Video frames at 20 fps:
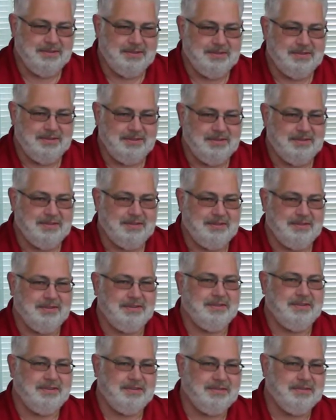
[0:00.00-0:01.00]

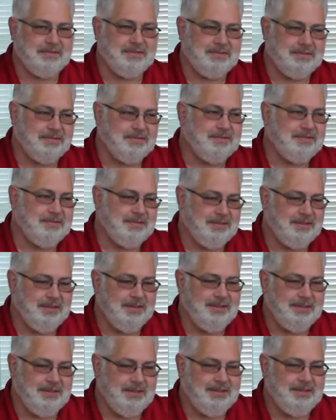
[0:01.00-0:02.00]

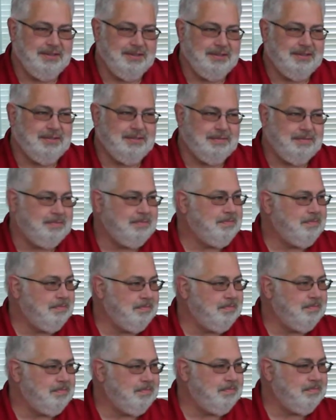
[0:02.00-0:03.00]

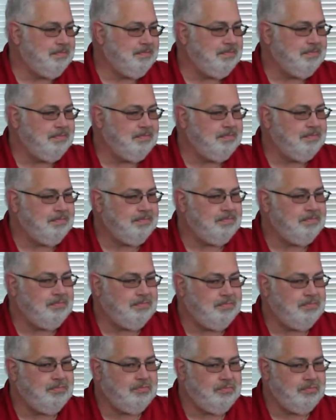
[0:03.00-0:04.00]

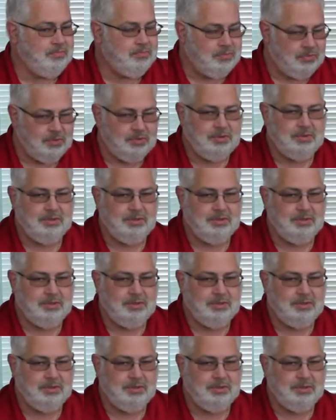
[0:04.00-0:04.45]
The person shown says nothing.